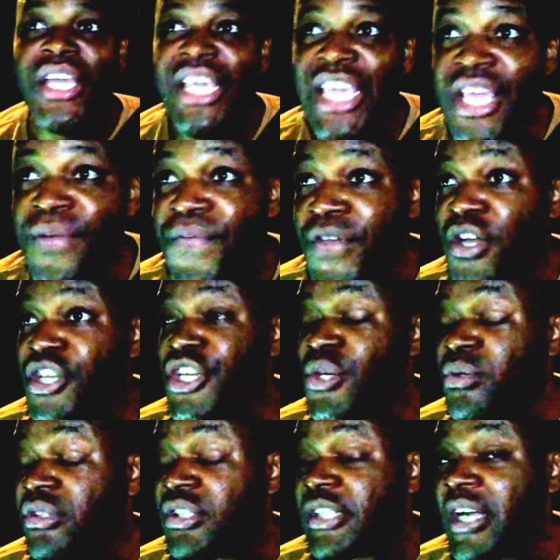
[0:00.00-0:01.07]
If you're
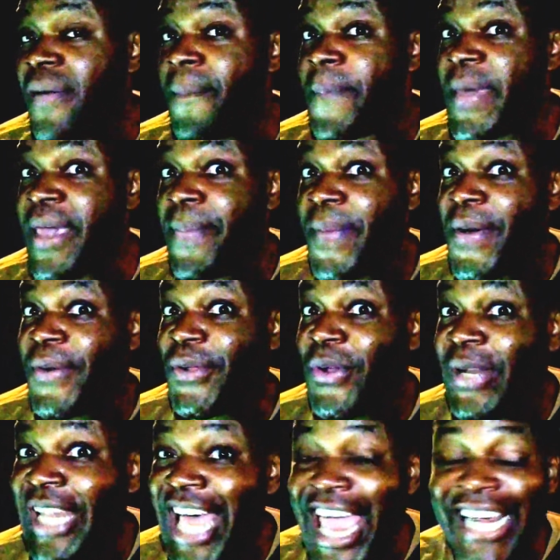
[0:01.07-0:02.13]
doing something people
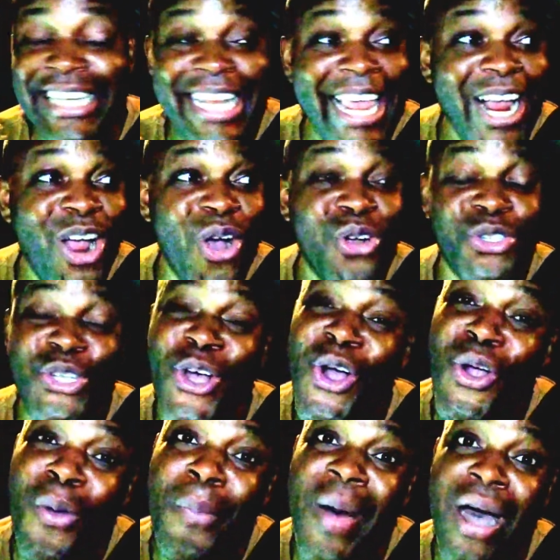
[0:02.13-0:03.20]
don't like, they're going to
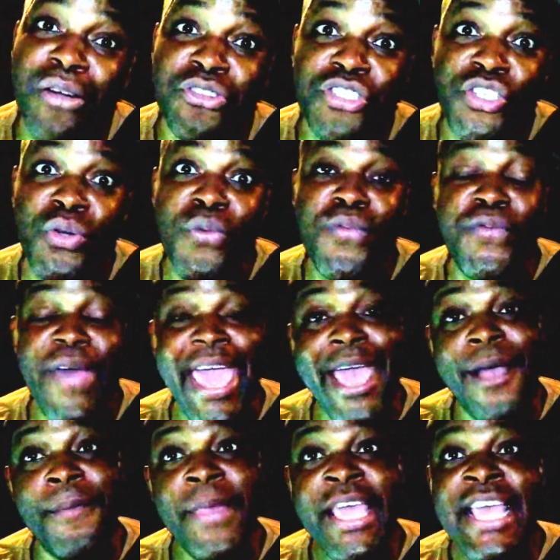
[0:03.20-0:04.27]
talk about you,
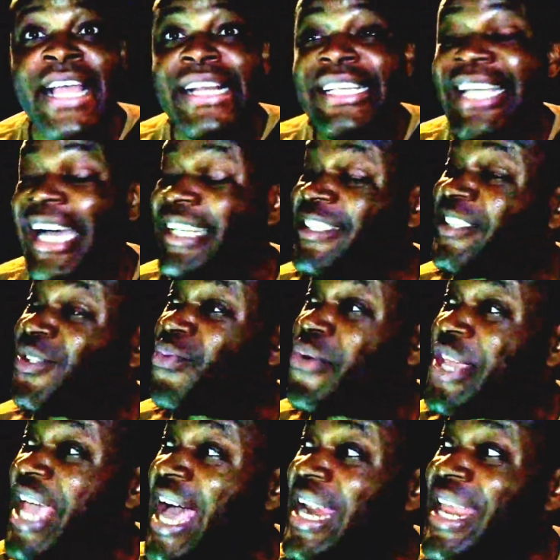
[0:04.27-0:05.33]
fam. That is the
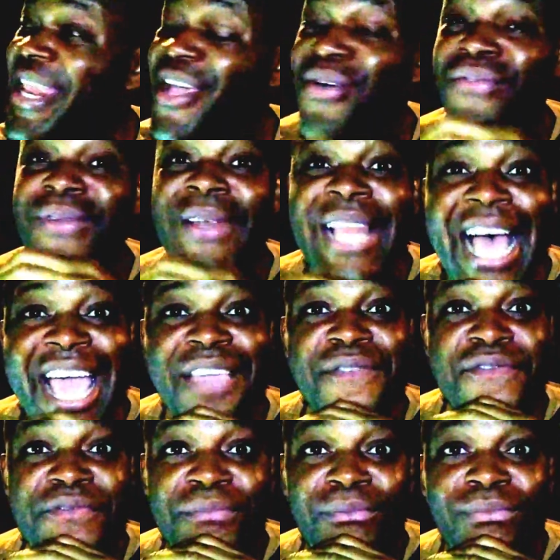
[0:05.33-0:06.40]
reality of
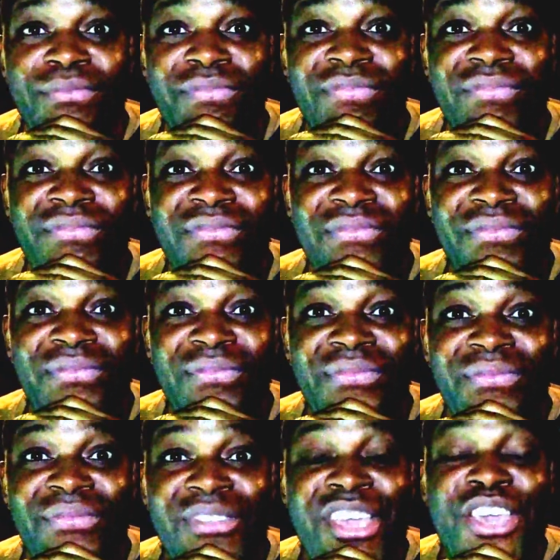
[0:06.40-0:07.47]
life.
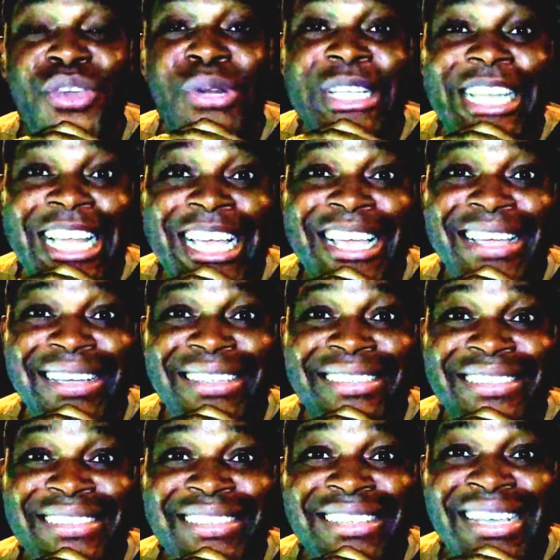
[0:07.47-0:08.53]
You dig?
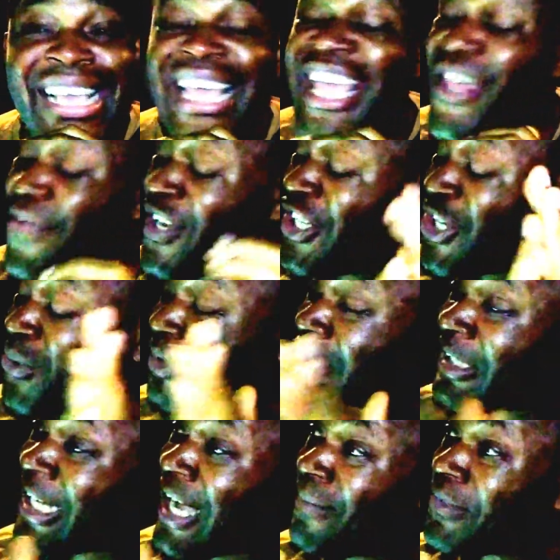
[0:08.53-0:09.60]
If you're doing
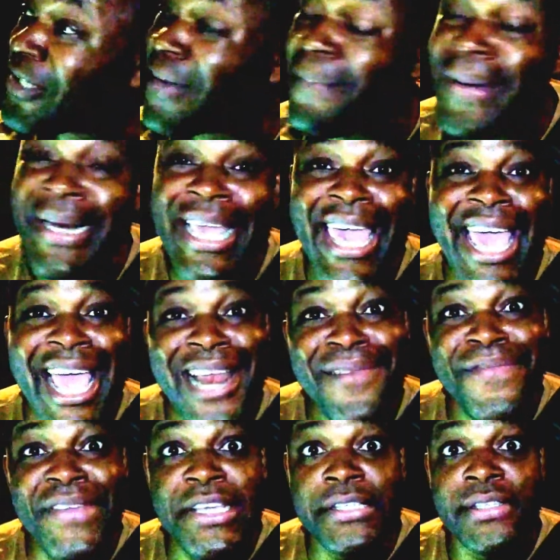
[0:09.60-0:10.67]
something somebody
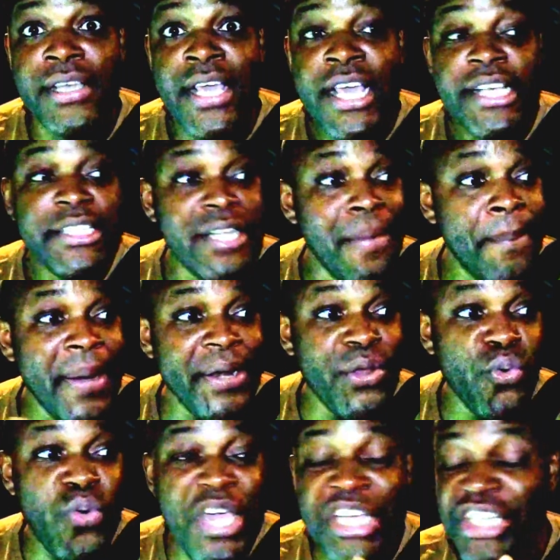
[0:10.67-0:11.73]
envies,
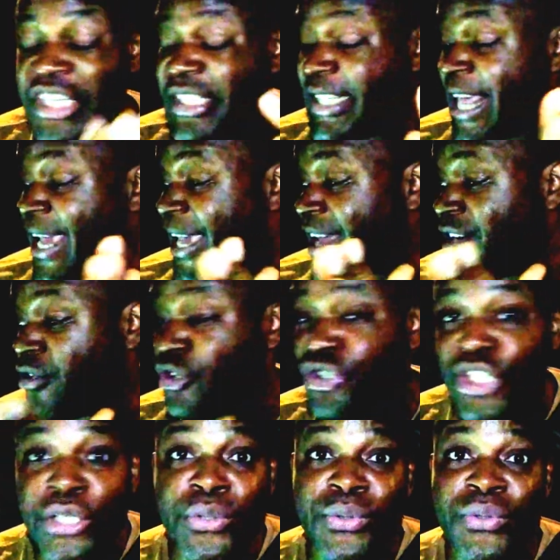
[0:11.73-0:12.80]
somebody wishes they can
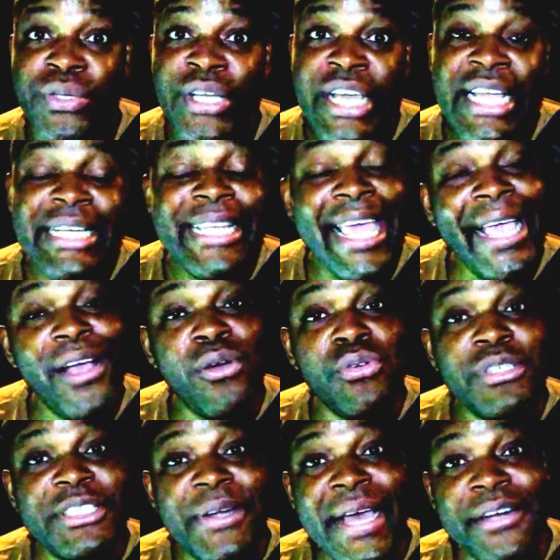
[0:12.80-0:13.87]
do, they're
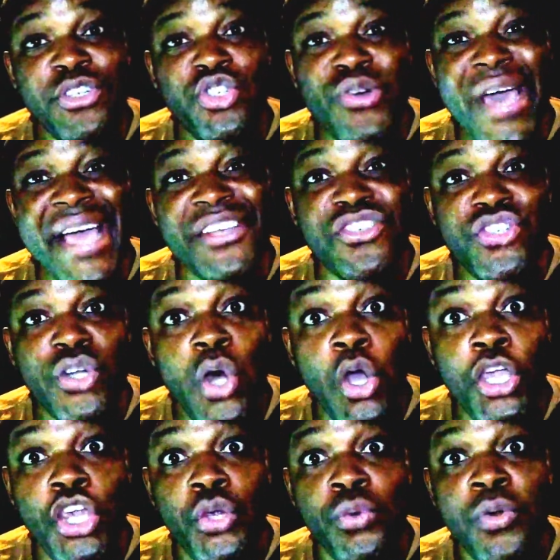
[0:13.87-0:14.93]
going to try to trash
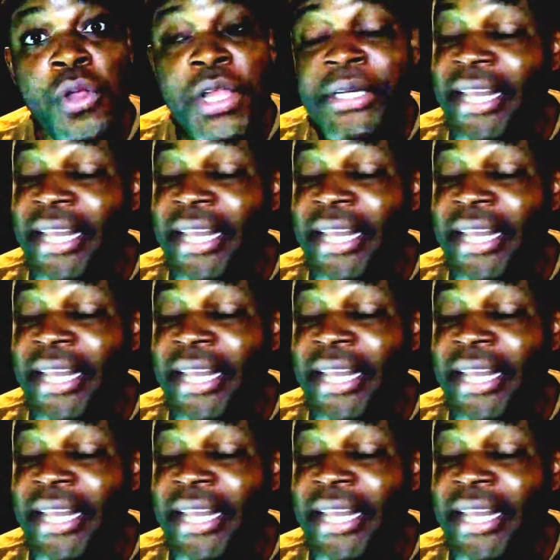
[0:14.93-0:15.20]
talk you.